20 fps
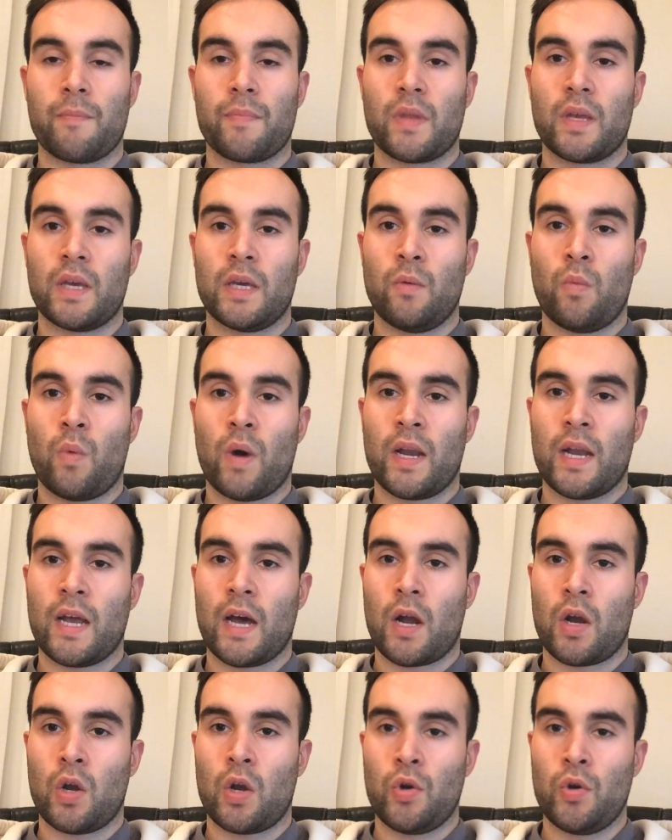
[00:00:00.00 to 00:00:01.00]
He went
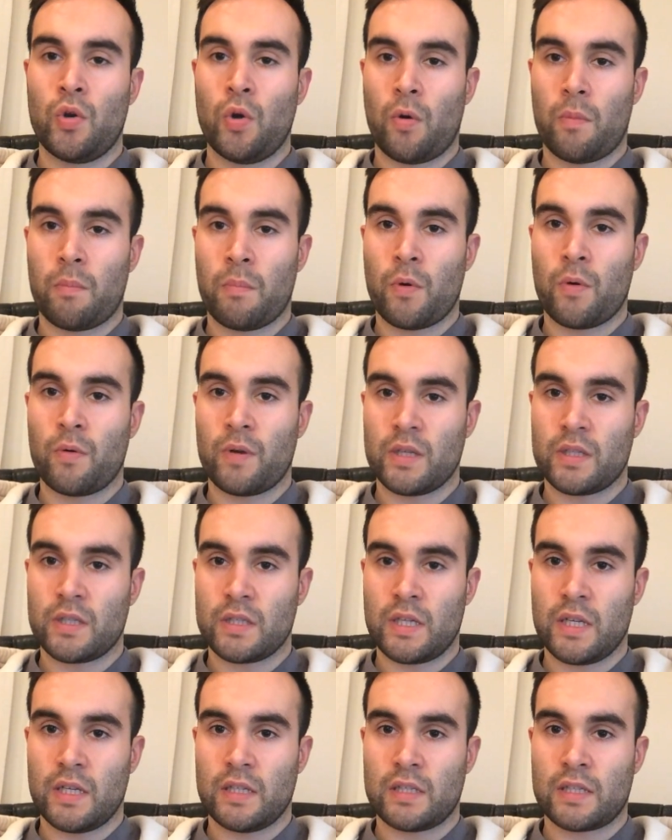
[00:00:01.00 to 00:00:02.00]
a lot more into
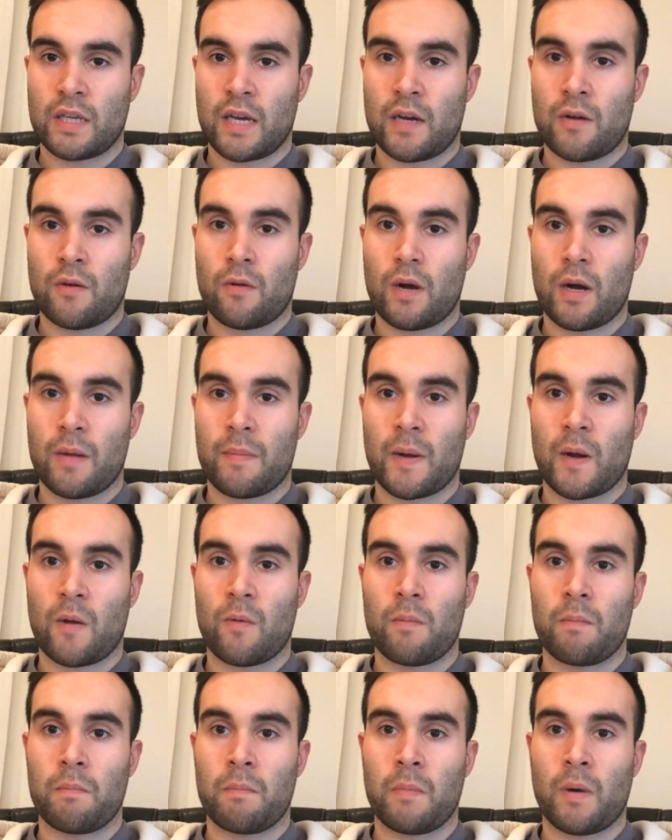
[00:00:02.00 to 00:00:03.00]
detail
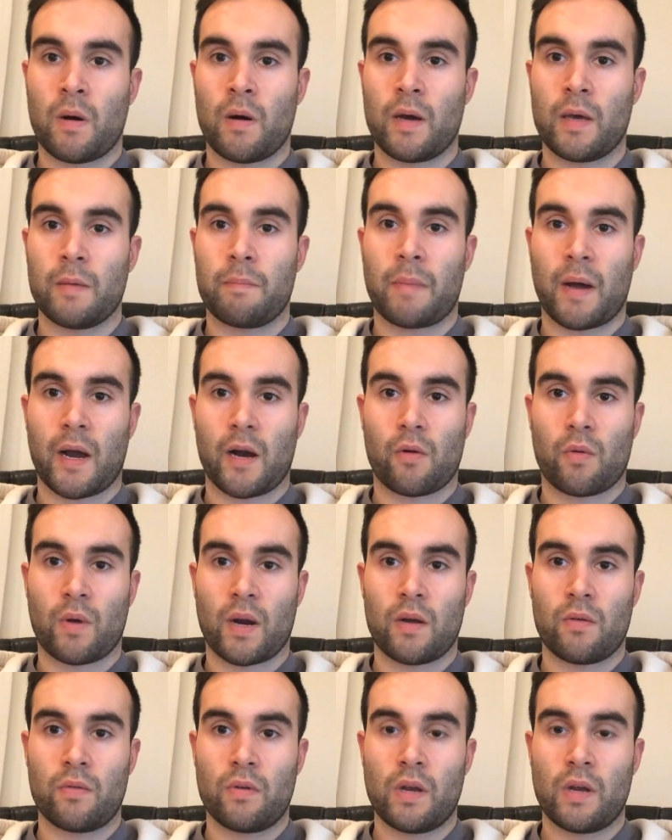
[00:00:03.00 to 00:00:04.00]
about my
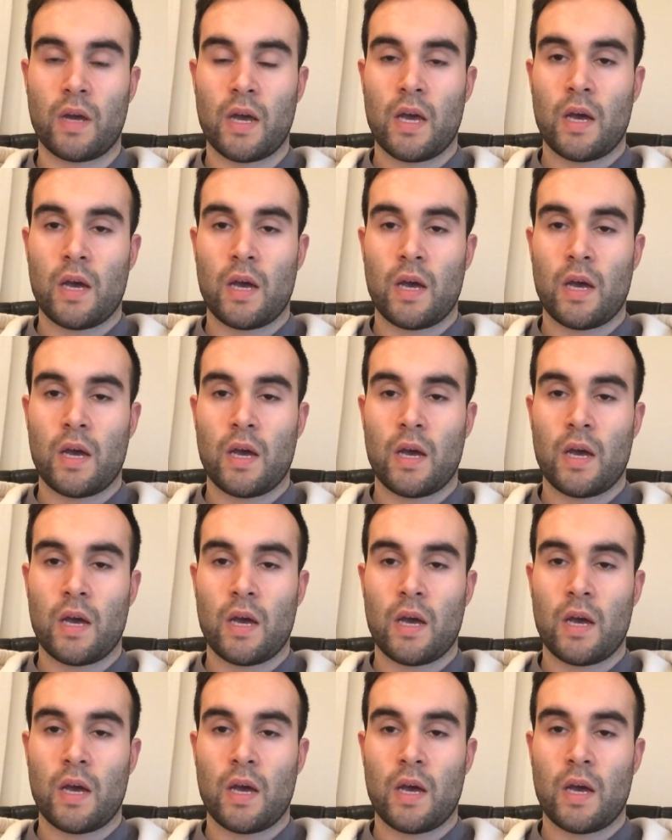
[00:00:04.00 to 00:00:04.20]
background,